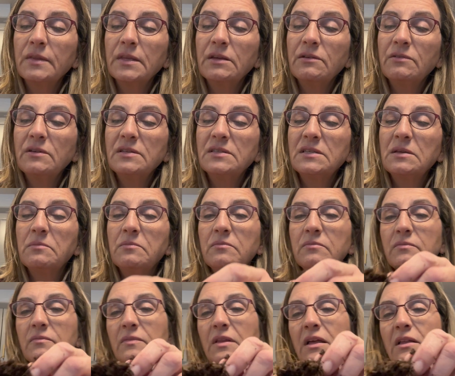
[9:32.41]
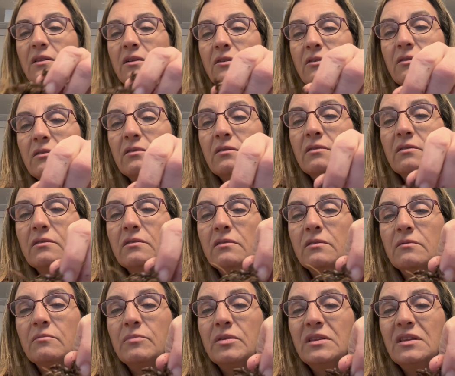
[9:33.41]
There is some like little,
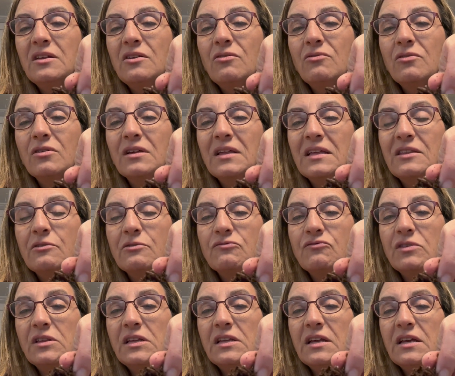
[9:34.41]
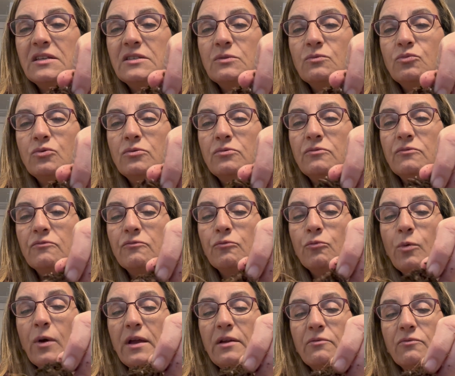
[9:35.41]
but they don't look like those really nice
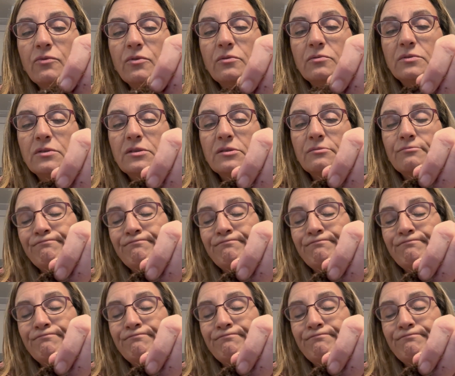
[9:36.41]
white roots.